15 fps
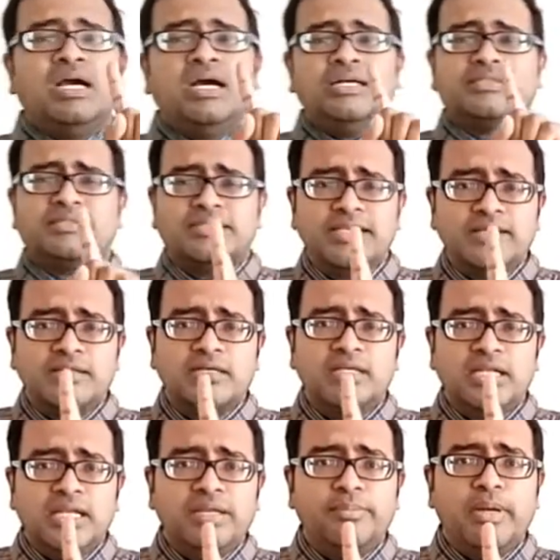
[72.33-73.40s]
a
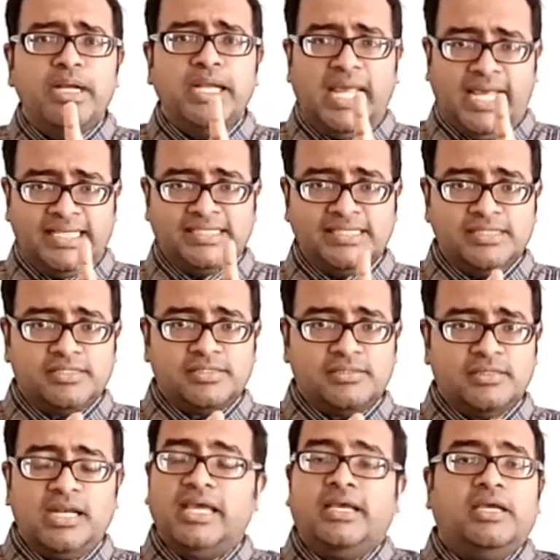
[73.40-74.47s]
single element exists,
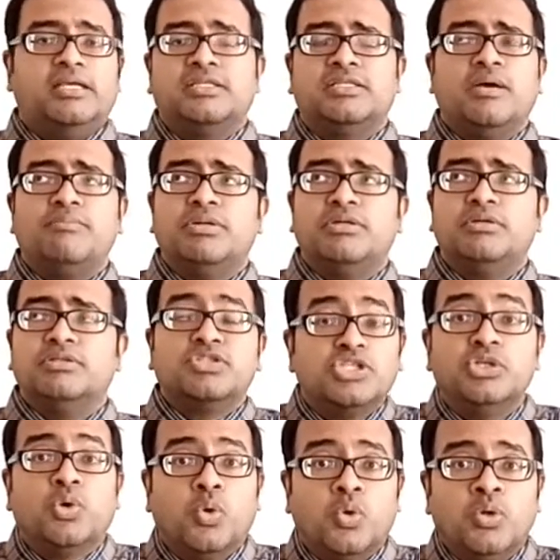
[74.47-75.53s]
like example
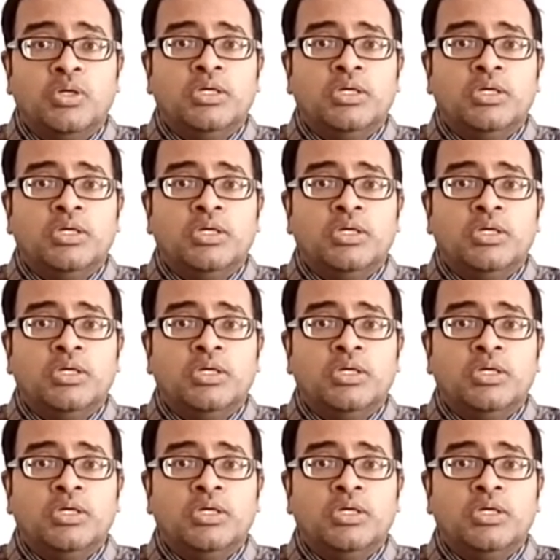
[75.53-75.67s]
0.